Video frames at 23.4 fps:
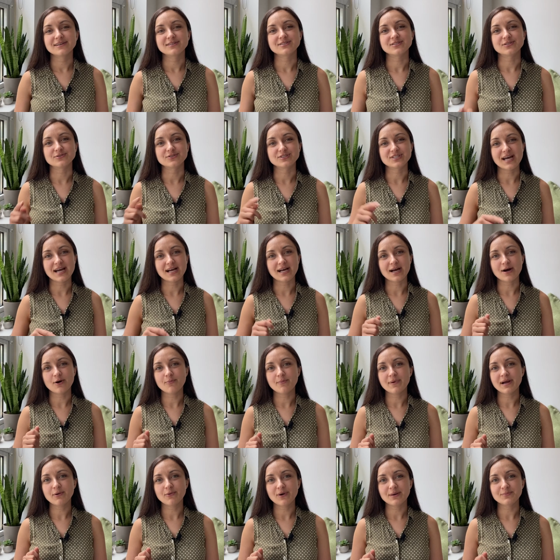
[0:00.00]
So check out
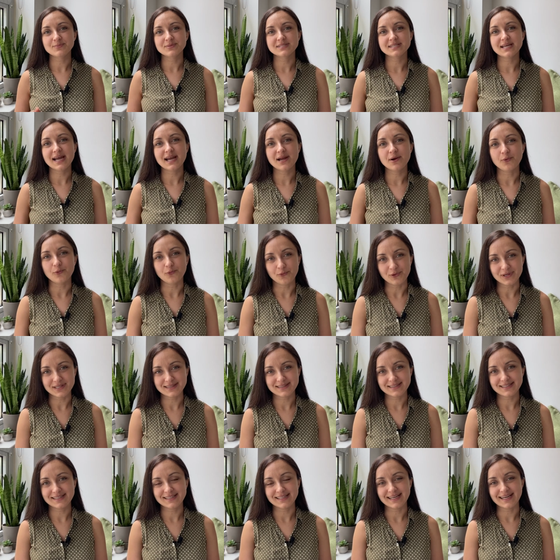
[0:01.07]
my website with
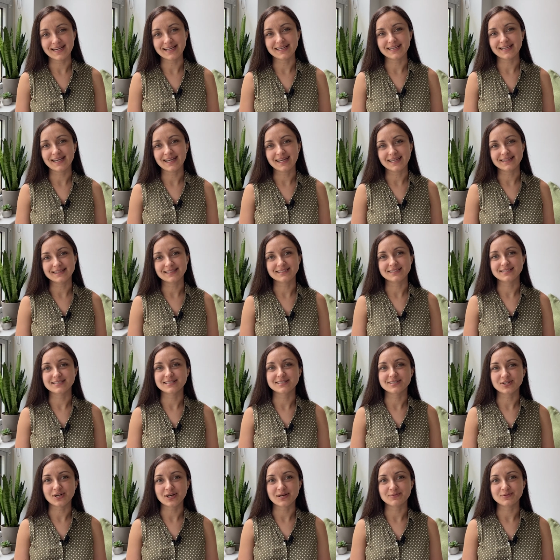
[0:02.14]
the link in the
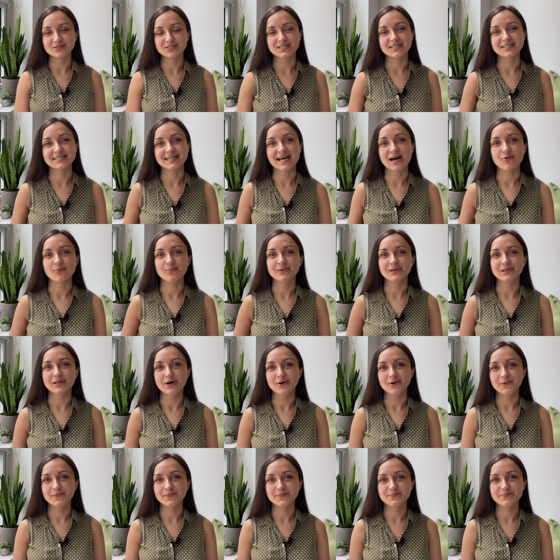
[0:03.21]
description down
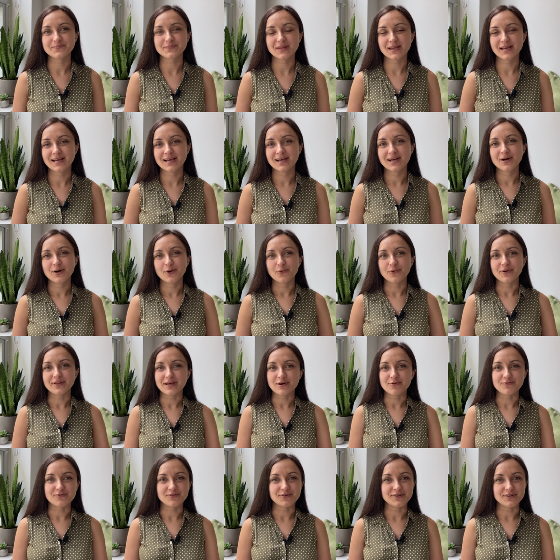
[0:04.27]
below.
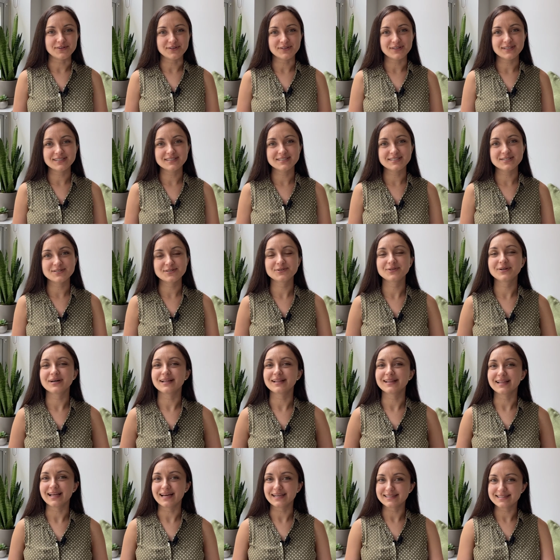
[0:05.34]
Without further ado,
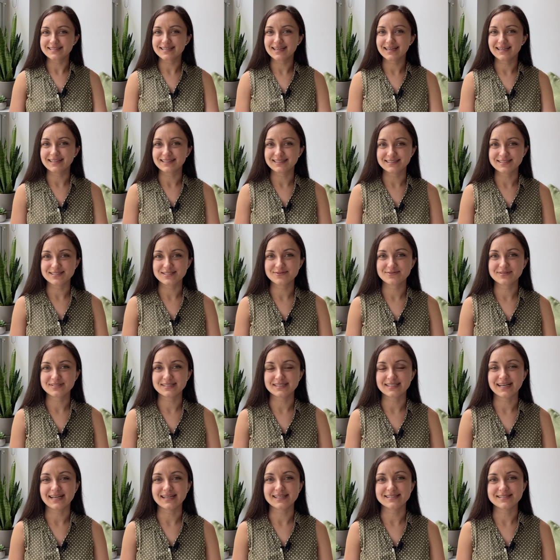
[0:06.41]
let's get into
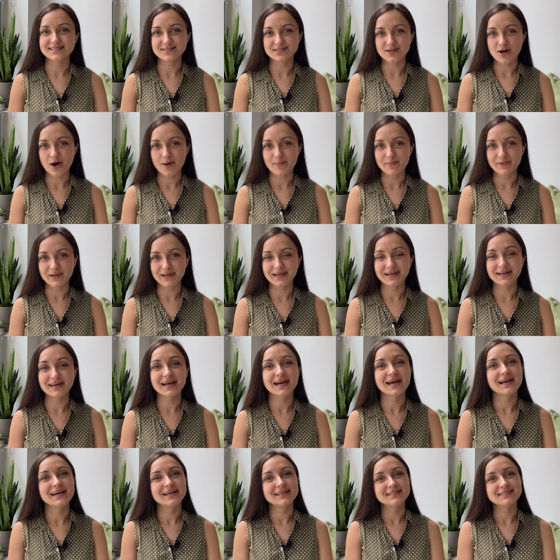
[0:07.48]
today's topic
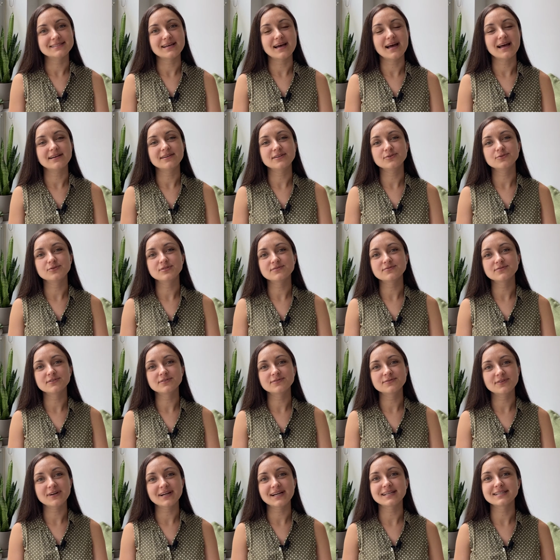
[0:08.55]
10 useful
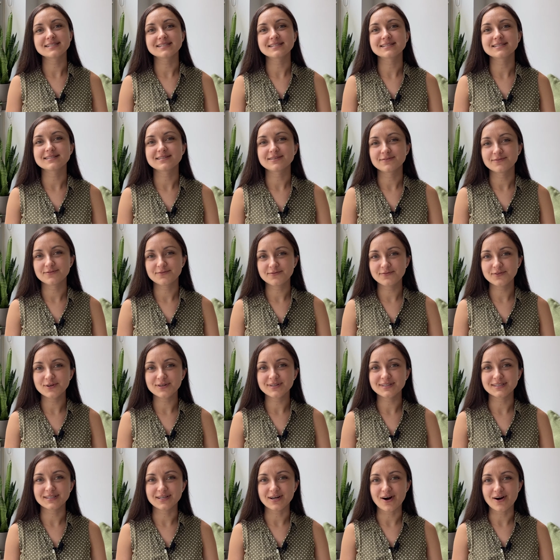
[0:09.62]
phrases for
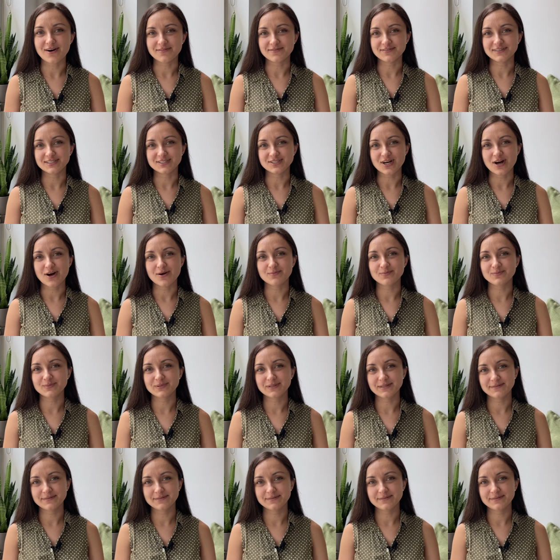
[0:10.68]
the coffee shop.